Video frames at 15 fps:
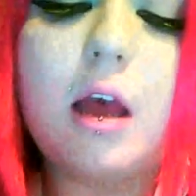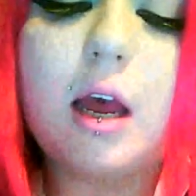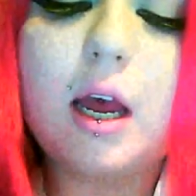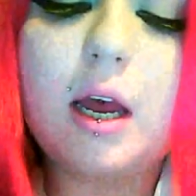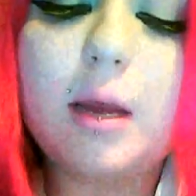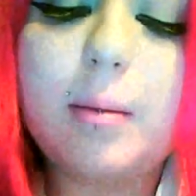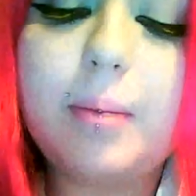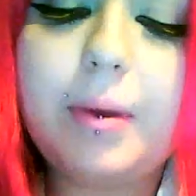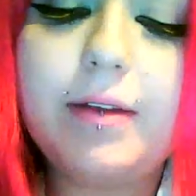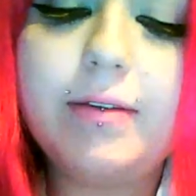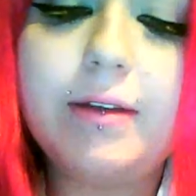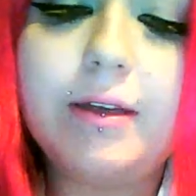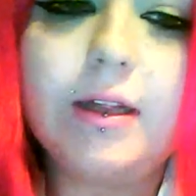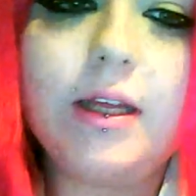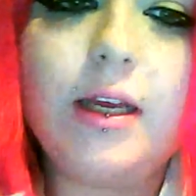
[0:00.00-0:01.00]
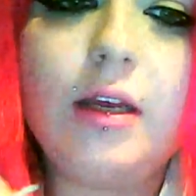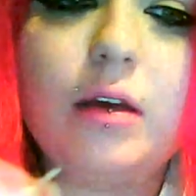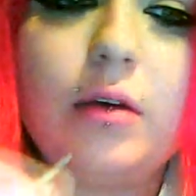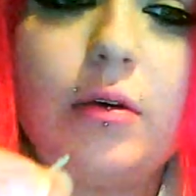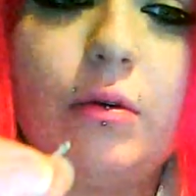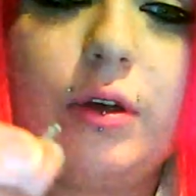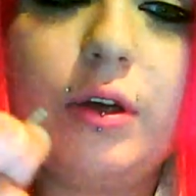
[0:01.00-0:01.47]
there? Basically,
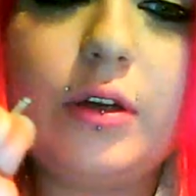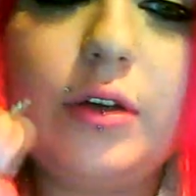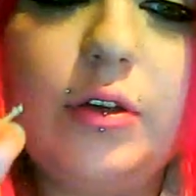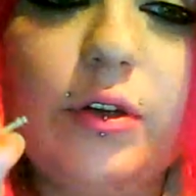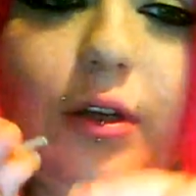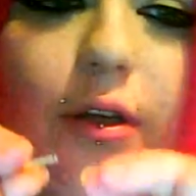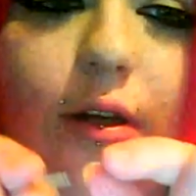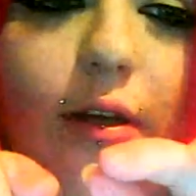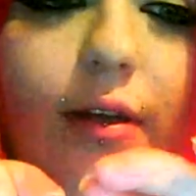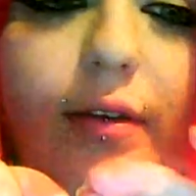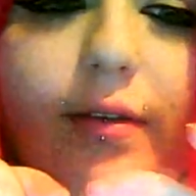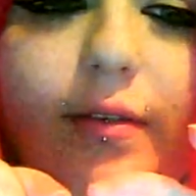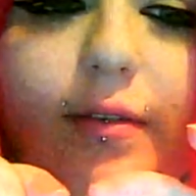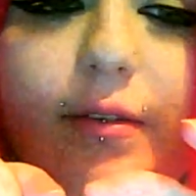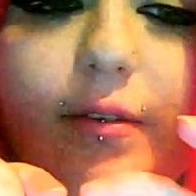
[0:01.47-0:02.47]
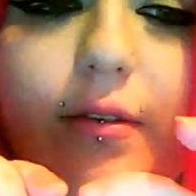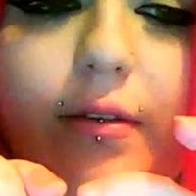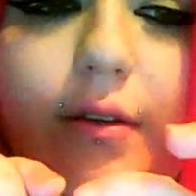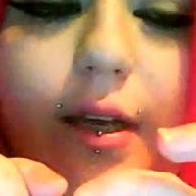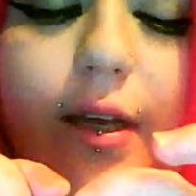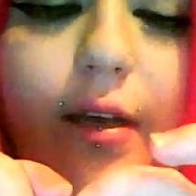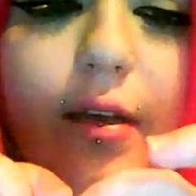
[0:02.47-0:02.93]
all you gotta do is,
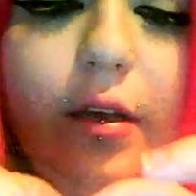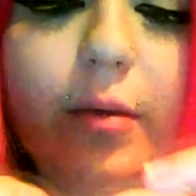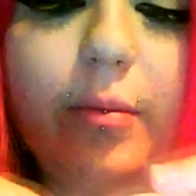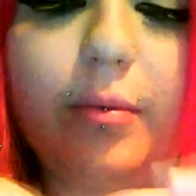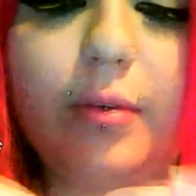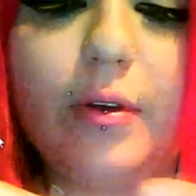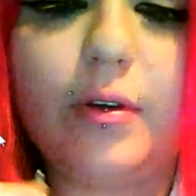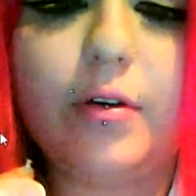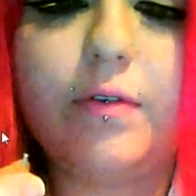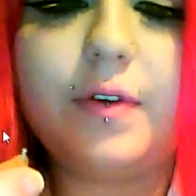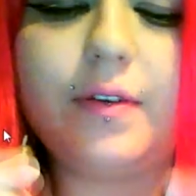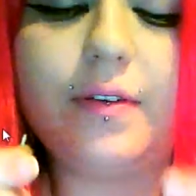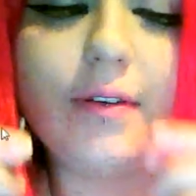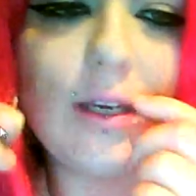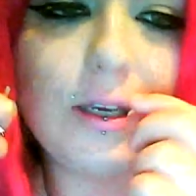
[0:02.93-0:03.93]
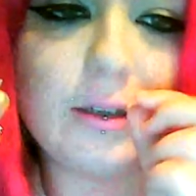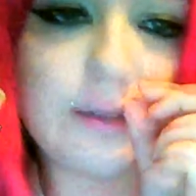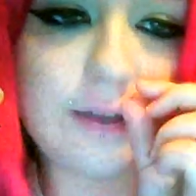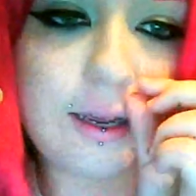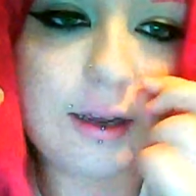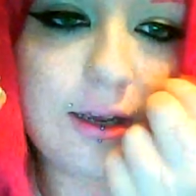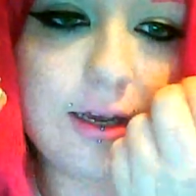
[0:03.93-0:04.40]
like, you
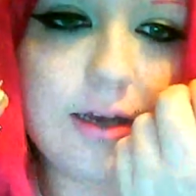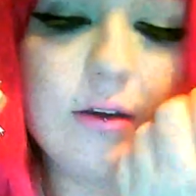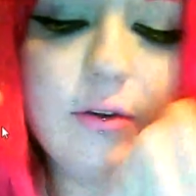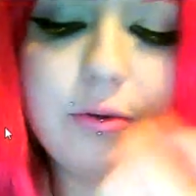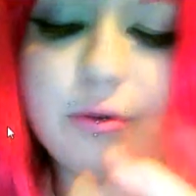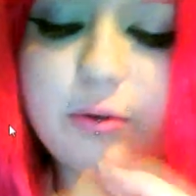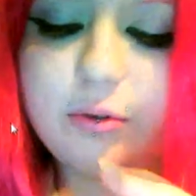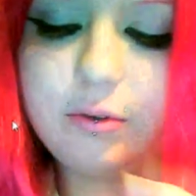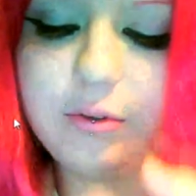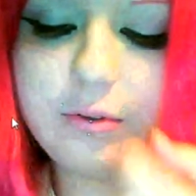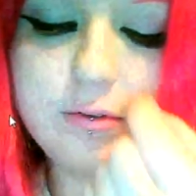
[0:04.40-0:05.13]
take out your